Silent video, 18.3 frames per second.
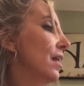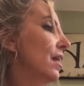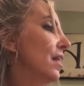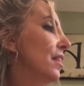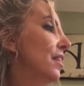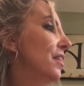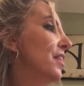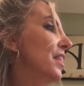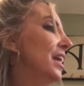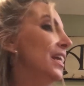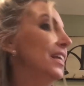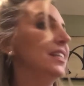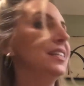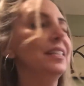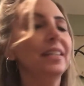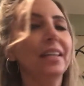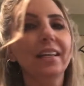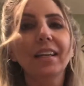They
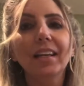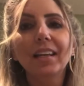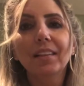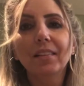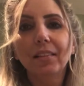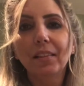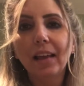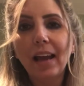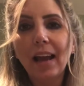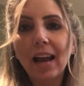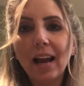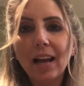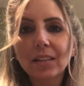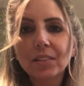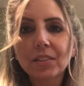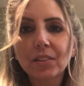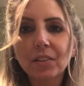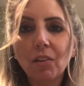didn't
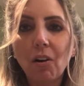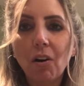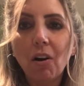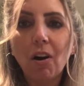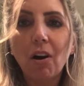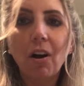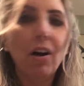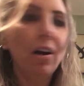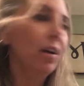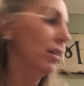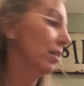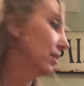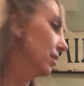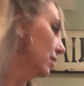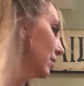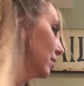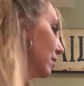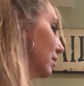last
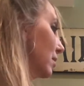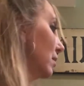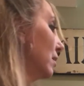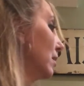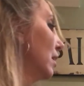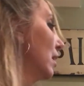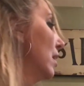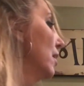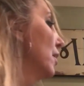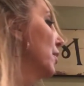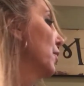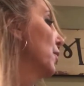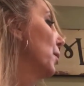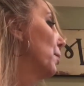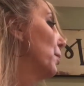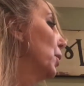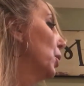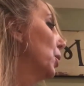long.
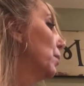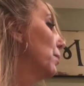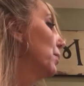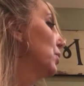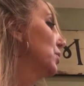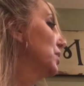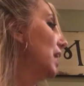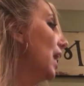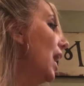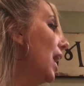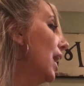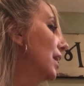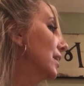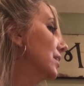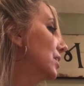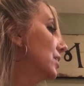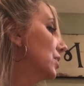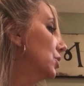The purple
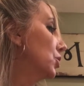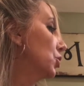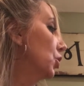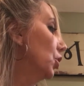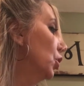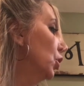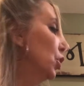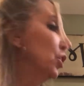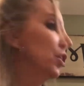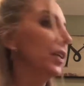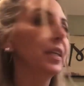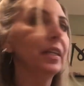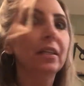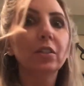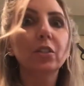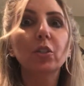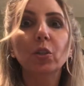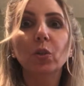dots turned
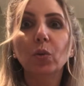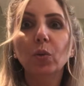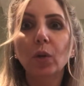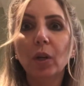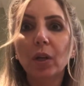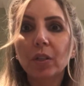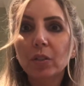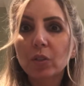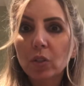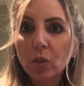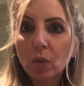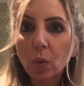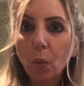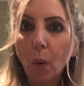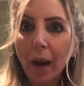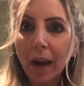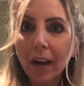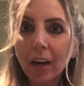into
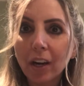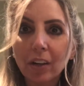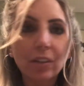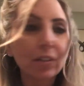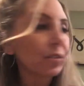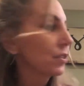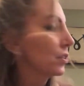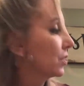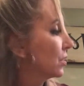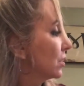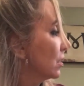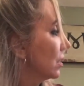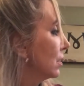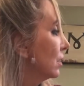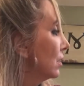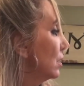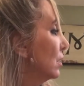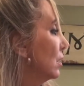squares.
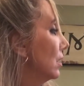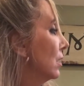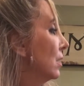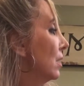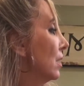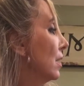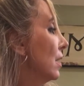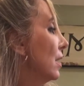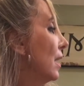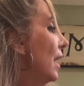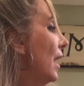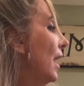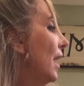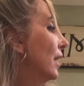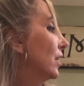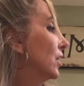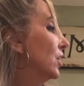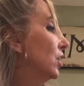
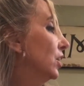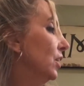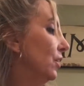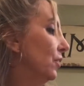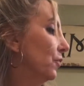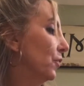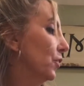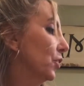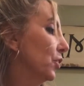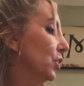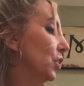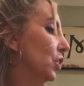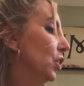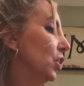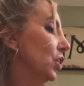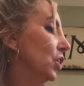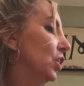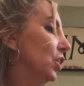And Clifford
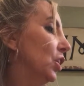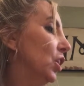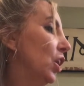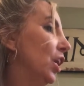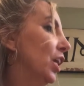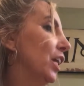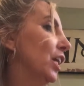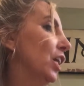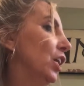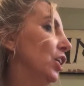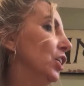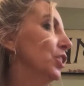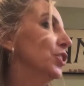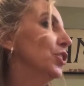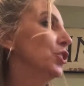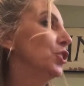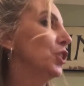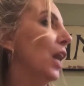looked like a
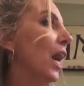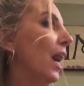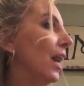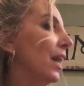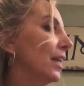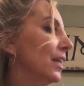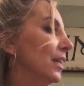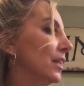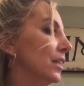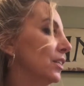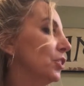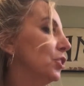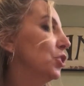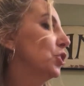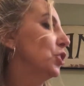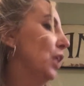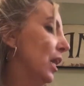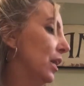giant
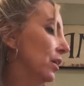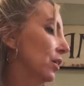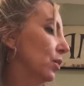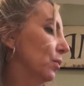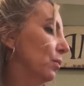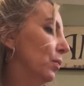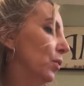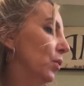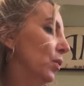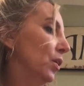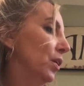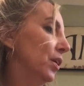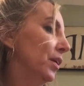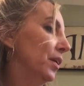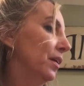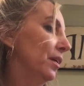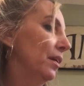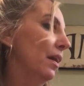
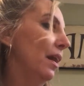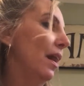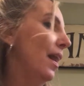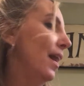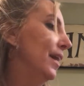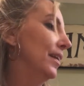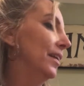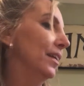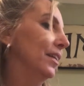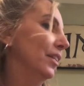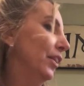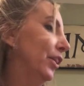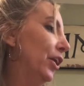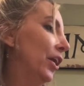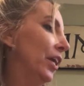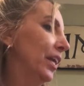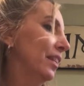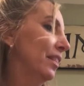checkerboard. I didn't
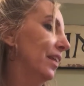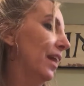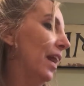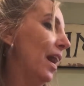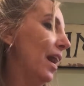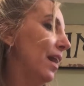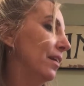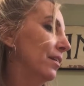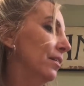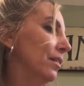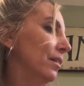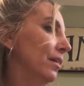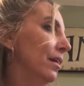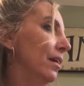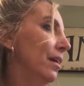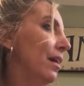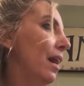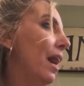like that.
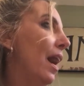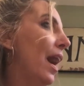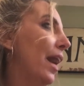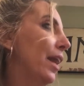I